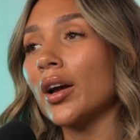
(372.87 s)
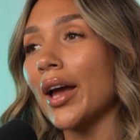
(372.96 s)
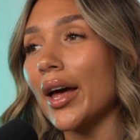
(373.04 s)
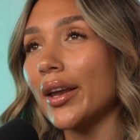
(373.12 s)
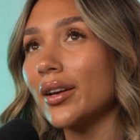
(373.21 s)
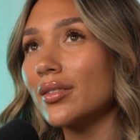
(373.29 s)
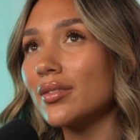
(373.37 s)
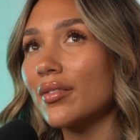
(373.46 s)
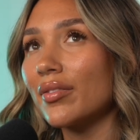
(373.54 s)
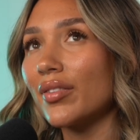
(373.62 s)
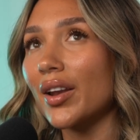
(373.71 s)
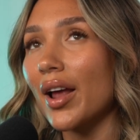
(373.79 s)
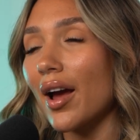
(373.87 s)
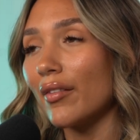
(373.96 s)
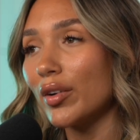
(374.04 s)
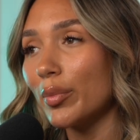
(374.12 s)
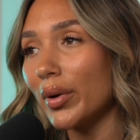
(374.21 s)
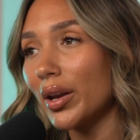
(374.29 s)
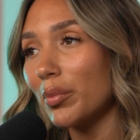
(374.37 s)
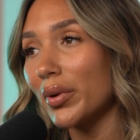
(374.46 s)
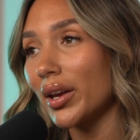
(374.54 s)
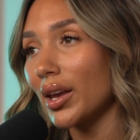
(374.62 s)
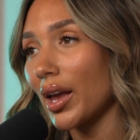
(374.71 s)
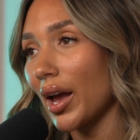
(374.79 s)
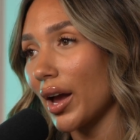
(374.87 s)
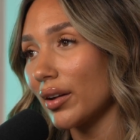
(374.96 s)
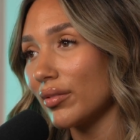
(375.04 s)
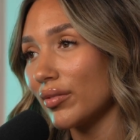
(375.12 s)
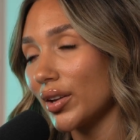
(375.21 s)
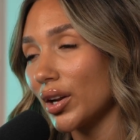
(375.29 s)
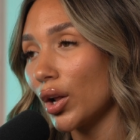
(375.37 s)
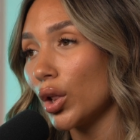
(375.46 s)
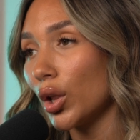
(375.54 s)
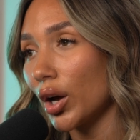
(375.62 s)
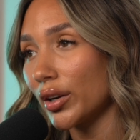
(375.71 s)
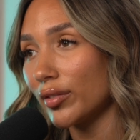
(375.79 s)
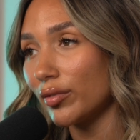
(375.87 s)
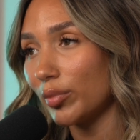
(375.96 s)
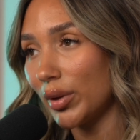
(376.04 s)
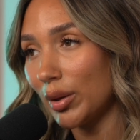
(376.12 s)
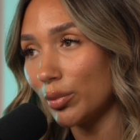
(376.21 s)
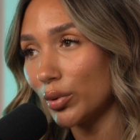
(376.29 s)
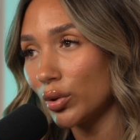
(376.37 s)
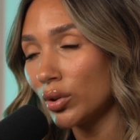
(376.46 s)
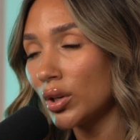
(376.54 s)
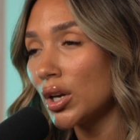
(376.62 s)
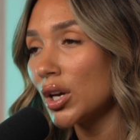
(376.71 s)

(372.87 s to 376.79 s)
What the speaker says: cat eye doesn't fit everybody, but it can fit a lot of people,